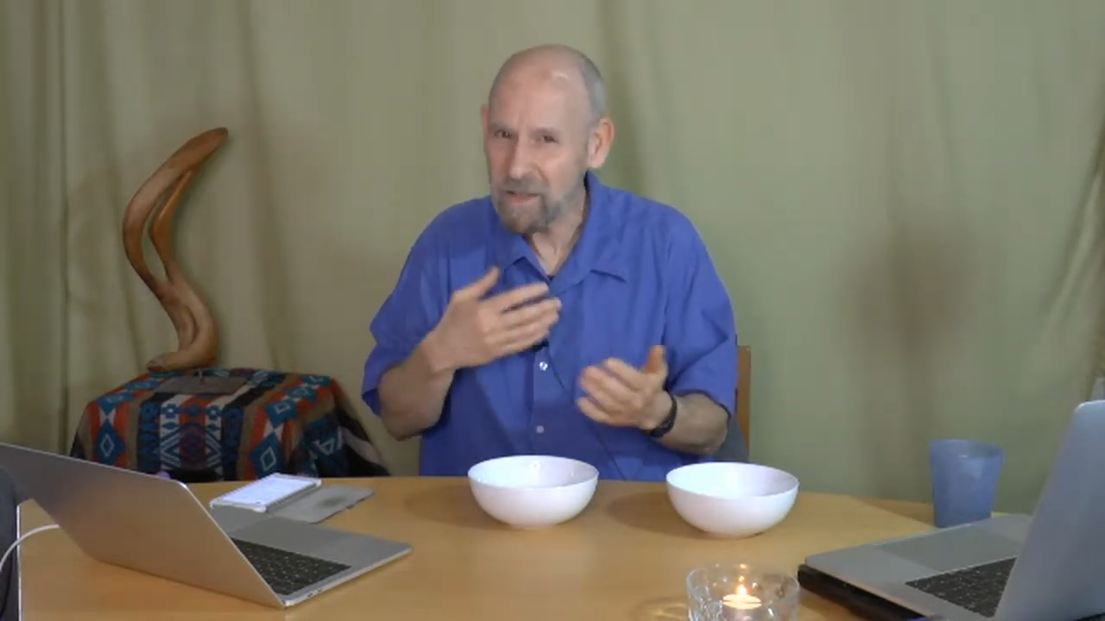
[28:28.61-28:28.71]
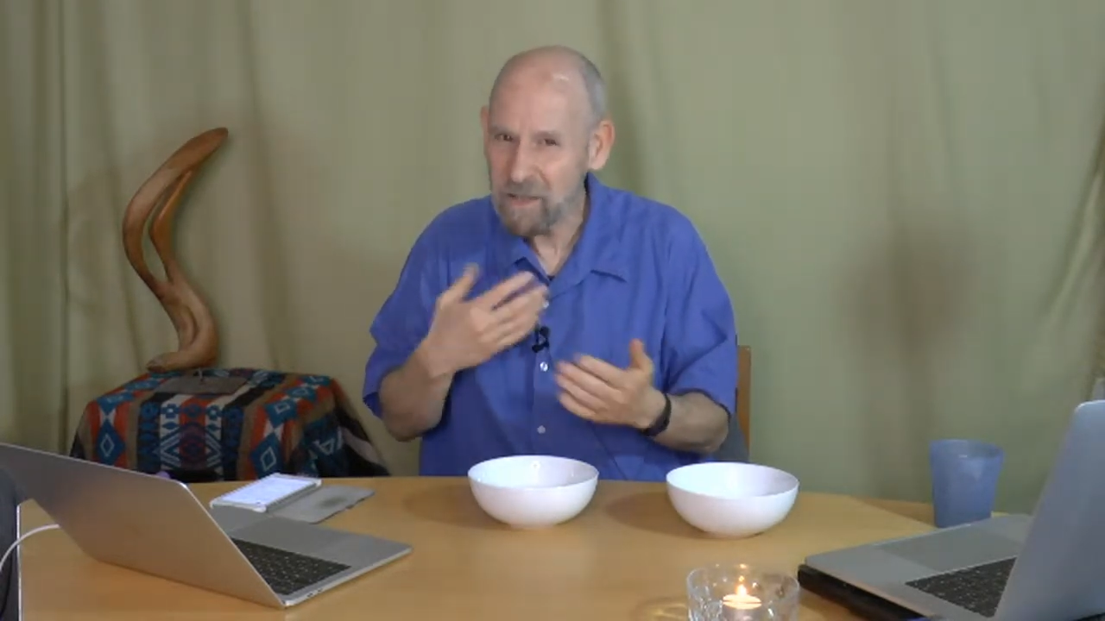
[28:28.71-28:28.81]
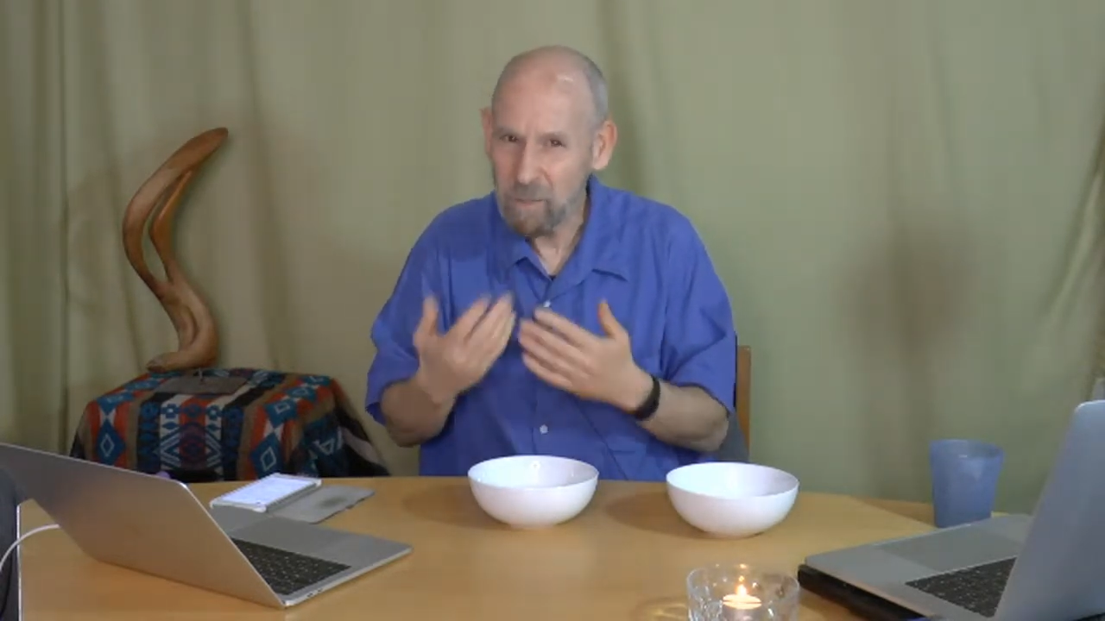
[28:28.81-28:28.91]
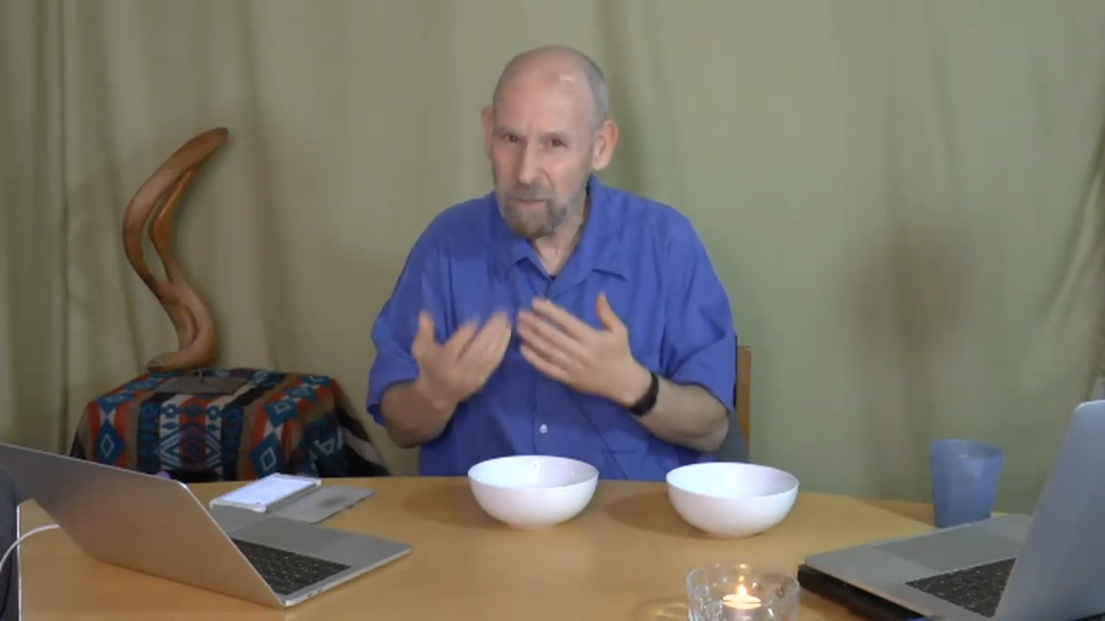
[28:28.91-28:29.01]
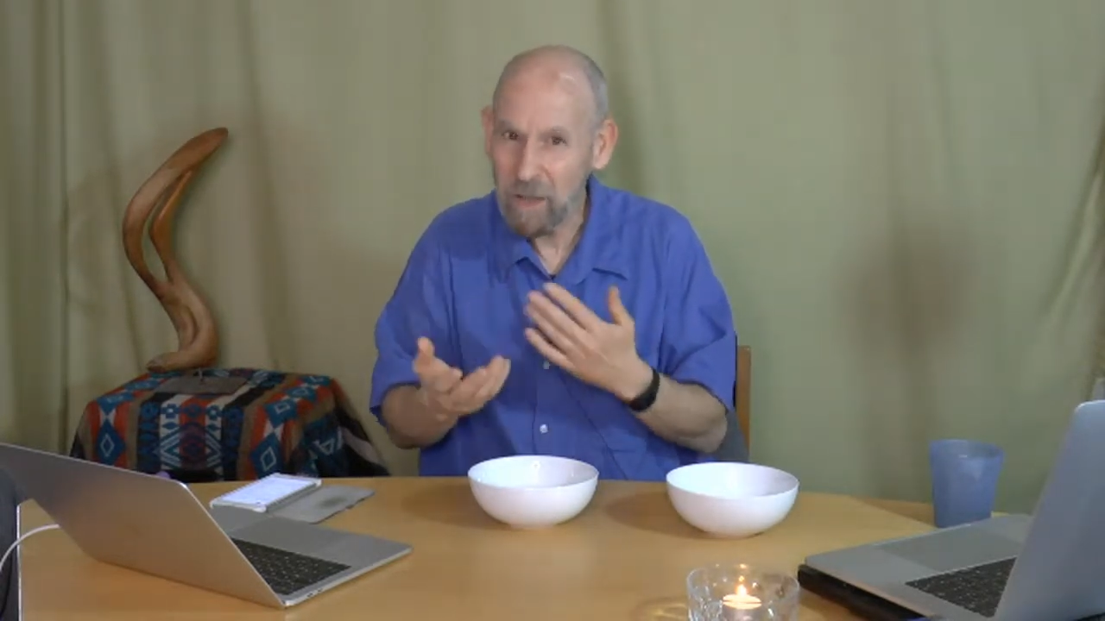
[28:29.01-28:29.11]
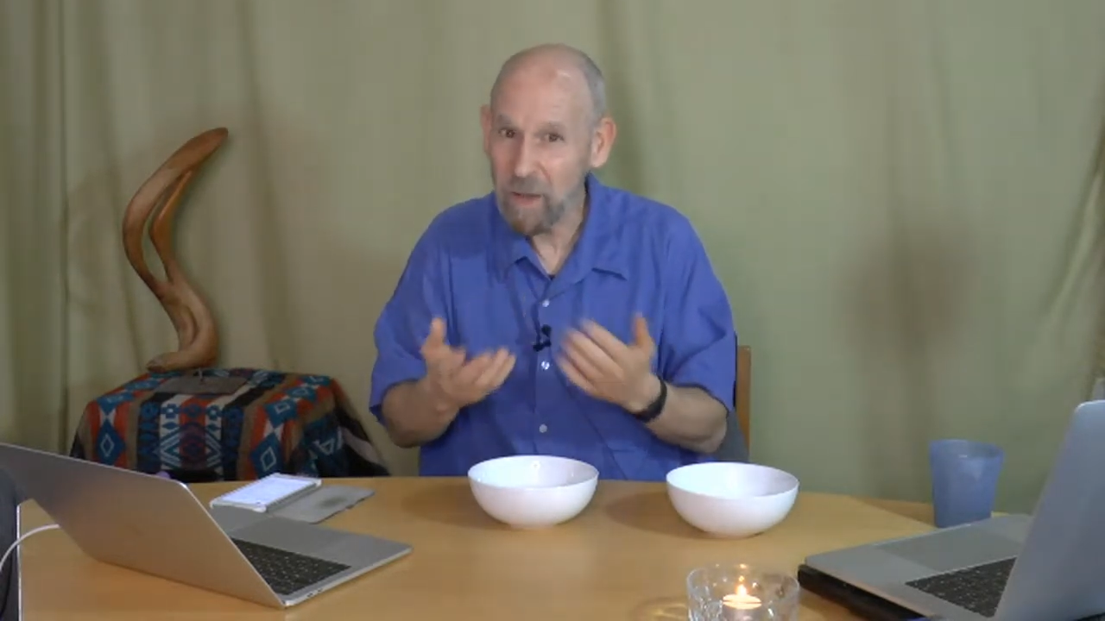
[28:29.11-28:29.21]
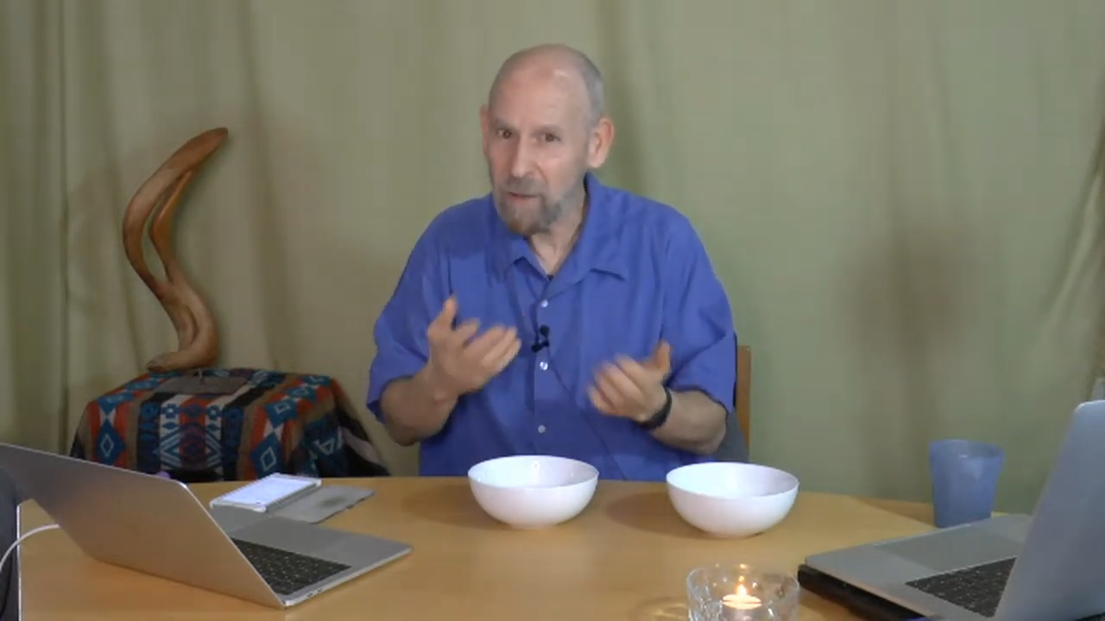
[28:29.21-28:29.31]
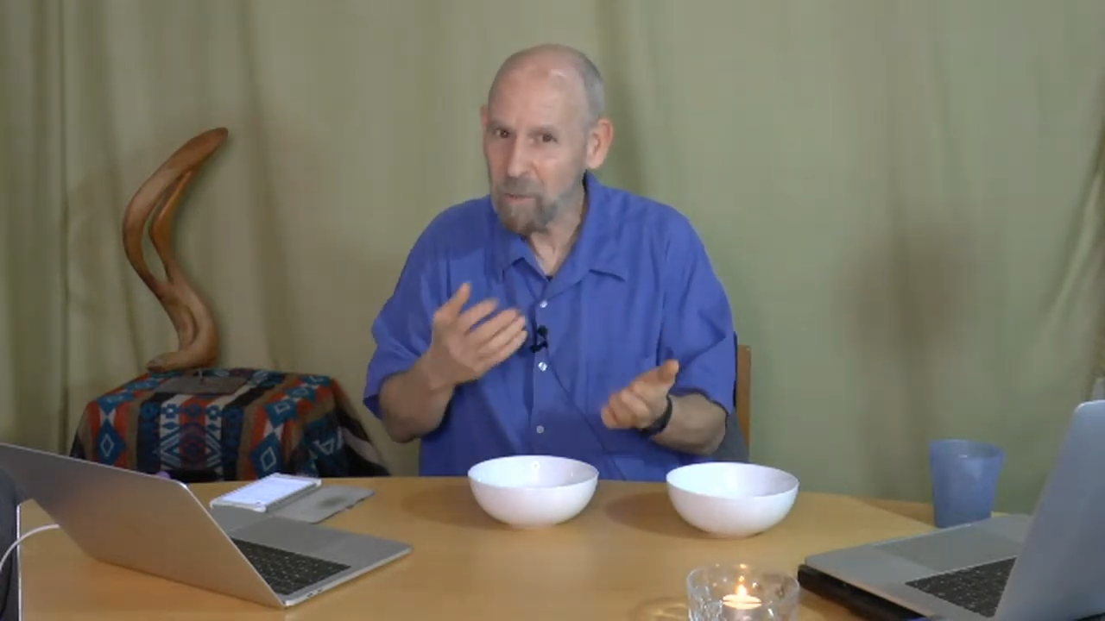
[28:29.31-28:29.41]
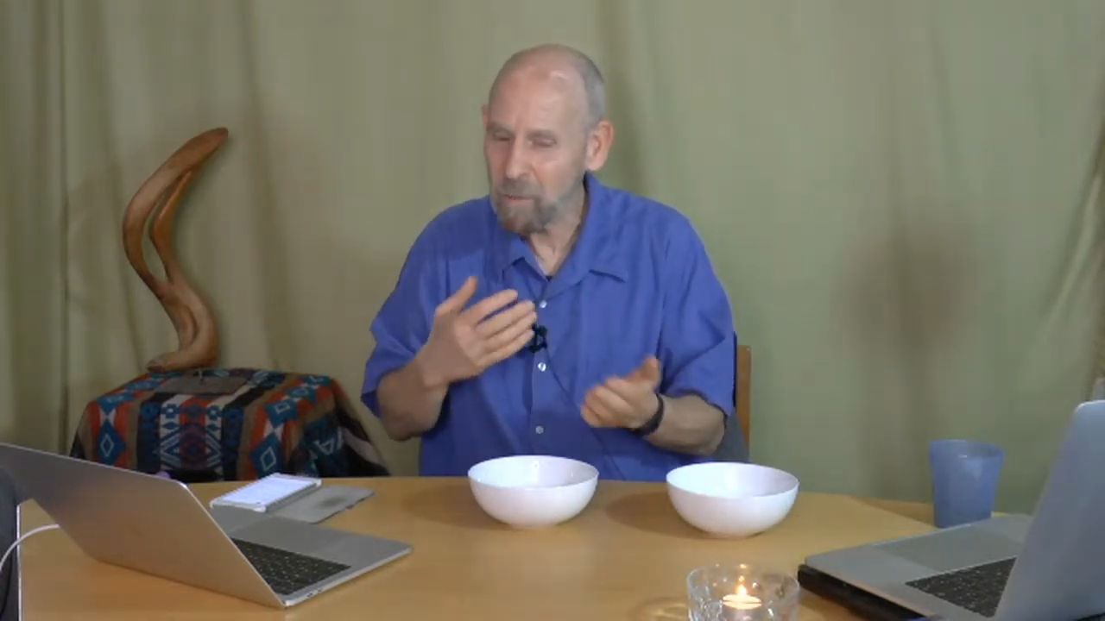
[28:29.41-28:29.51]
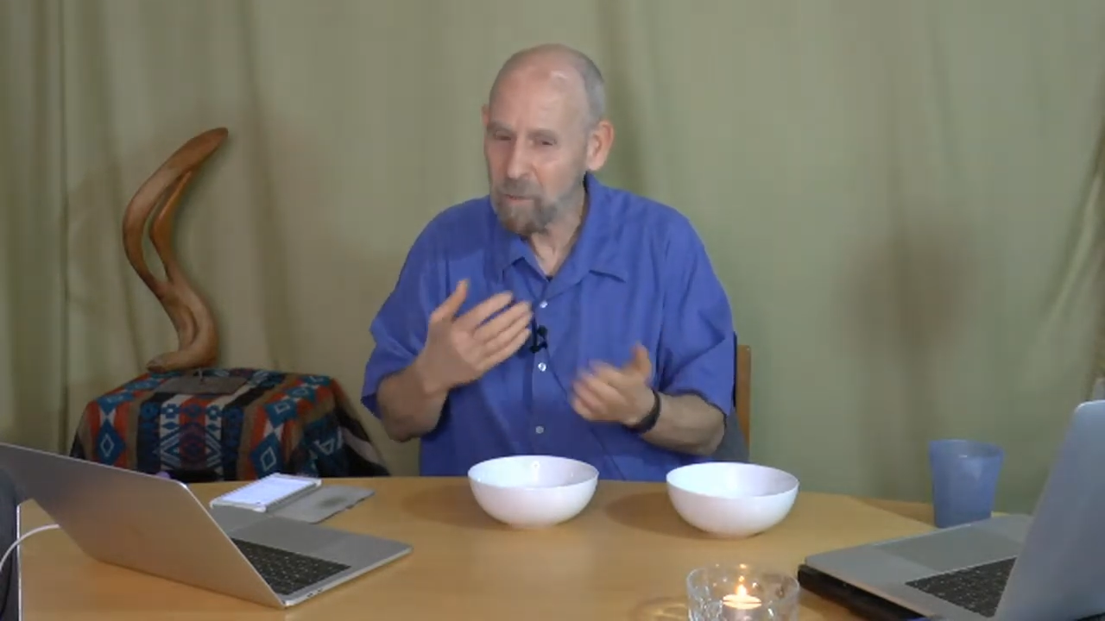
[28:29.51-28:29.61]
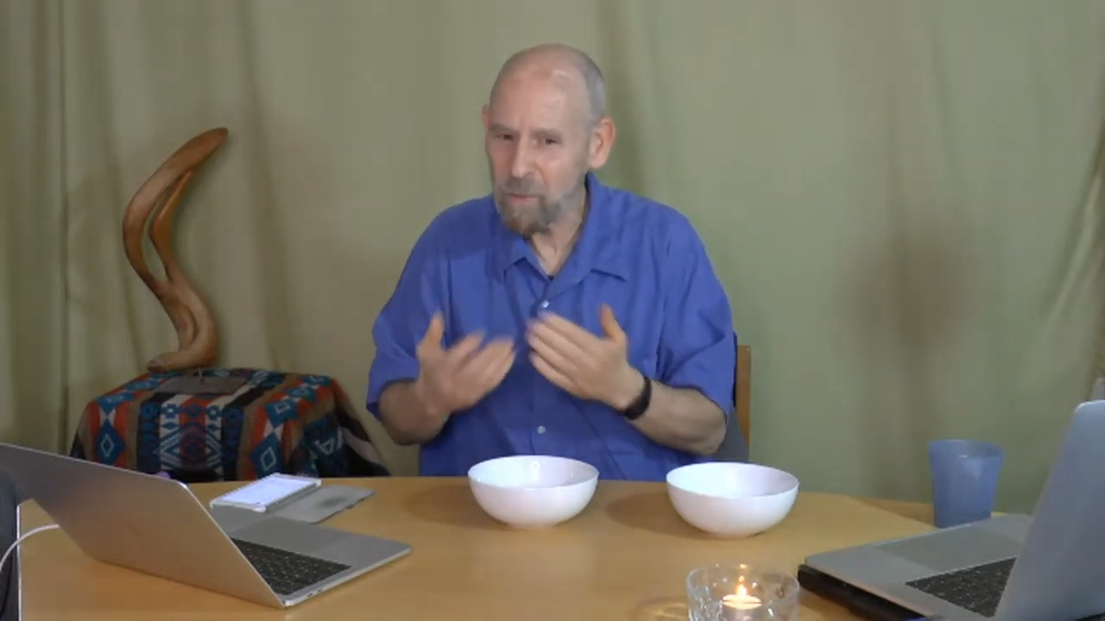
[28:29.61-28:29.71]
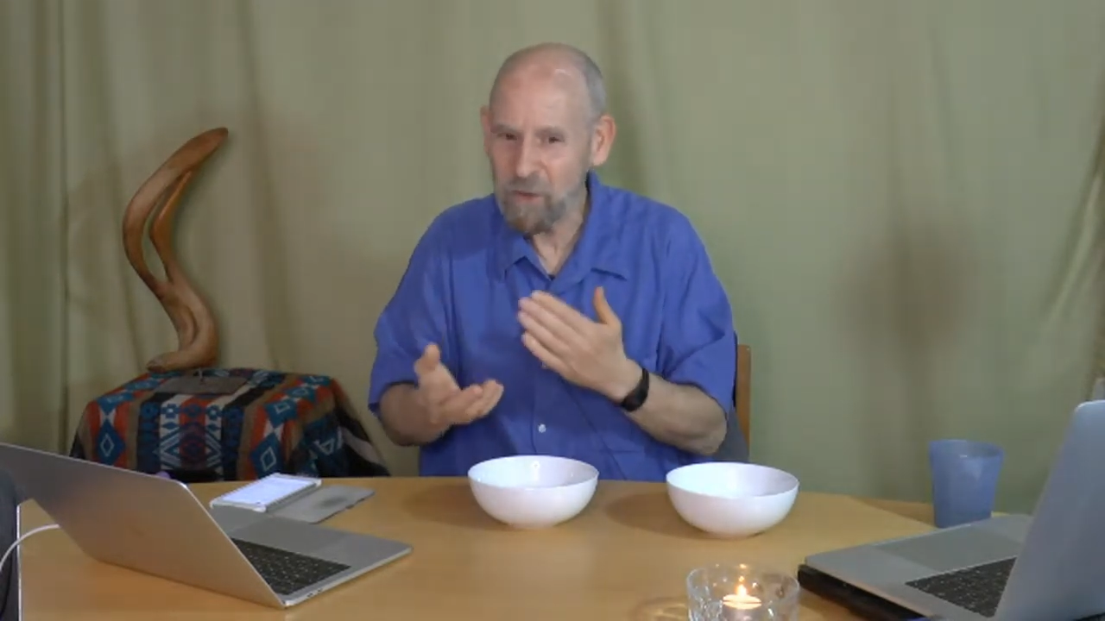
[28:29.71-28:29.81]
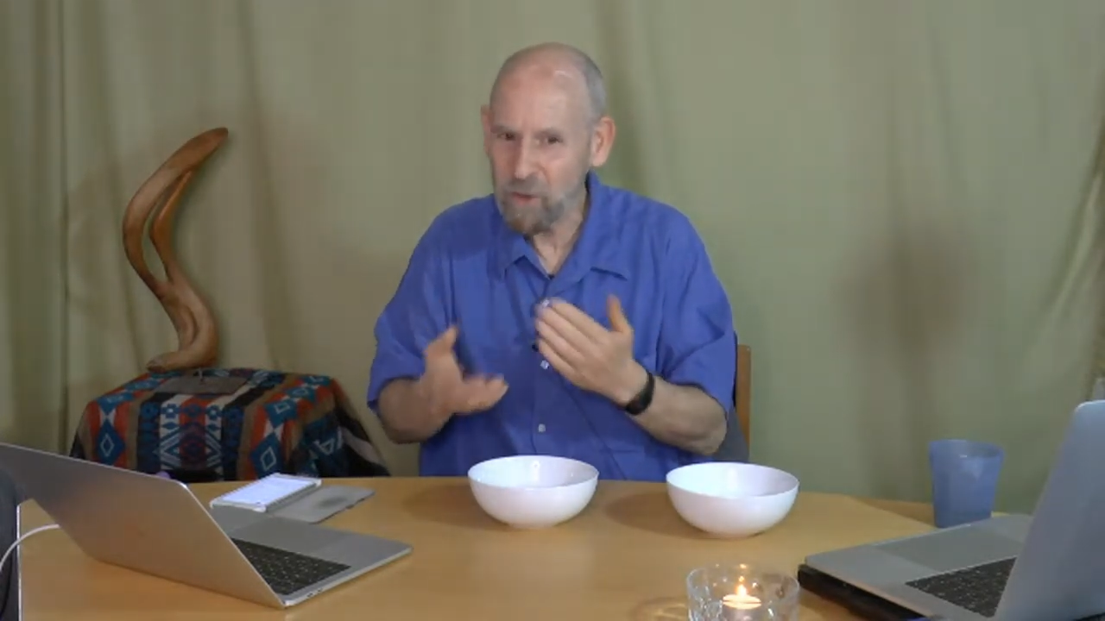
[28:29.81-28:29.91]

there's